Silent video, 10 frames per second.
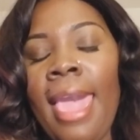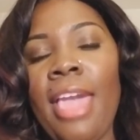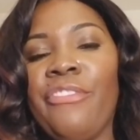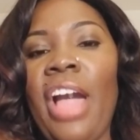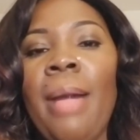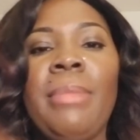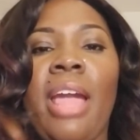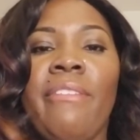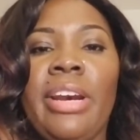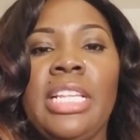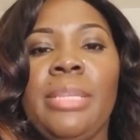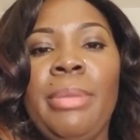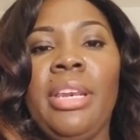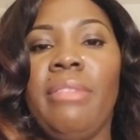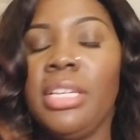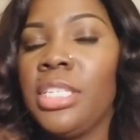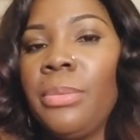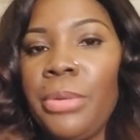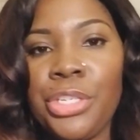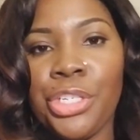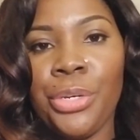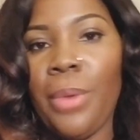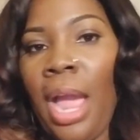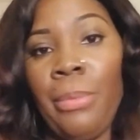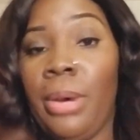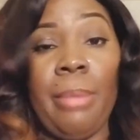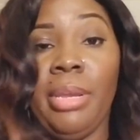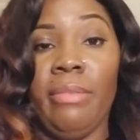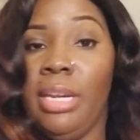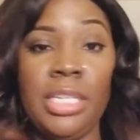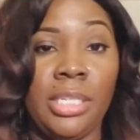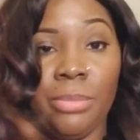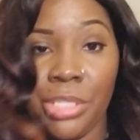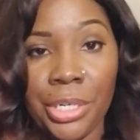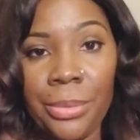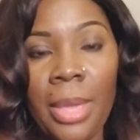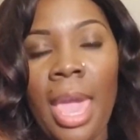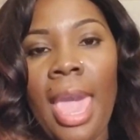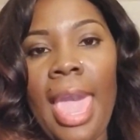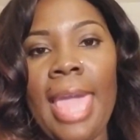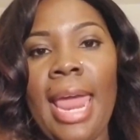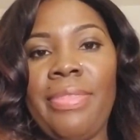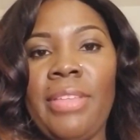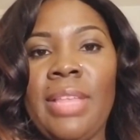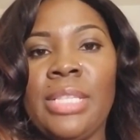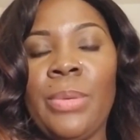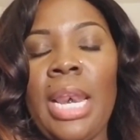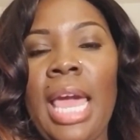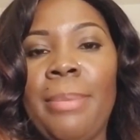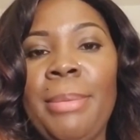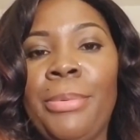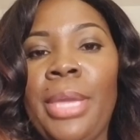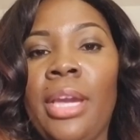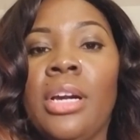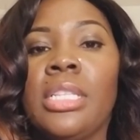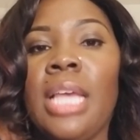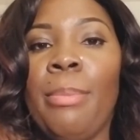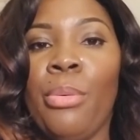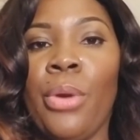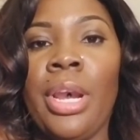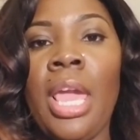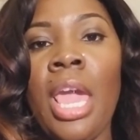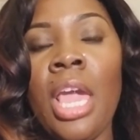If I'm not ready to be in a relationship with you, I will not be in a relationship with you. And I think that's what a lot of people get hooked up on.